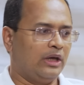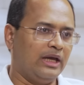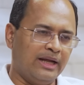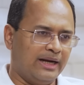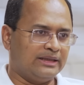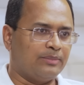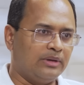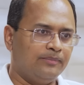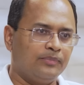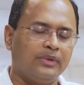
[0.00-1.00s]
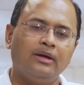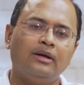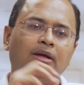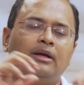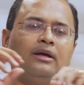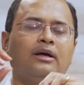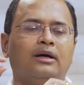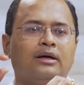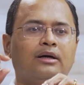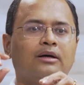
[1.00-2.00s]
that has happened,
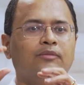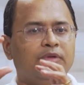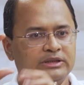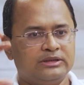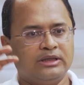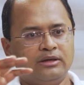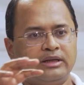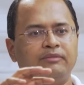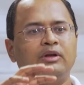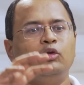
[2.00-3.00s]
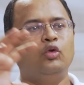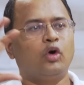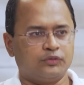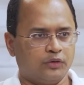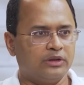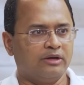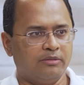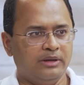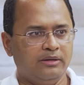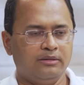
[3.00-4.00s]
which is a revenue loss for the
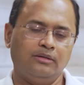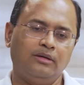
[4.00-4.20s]
government.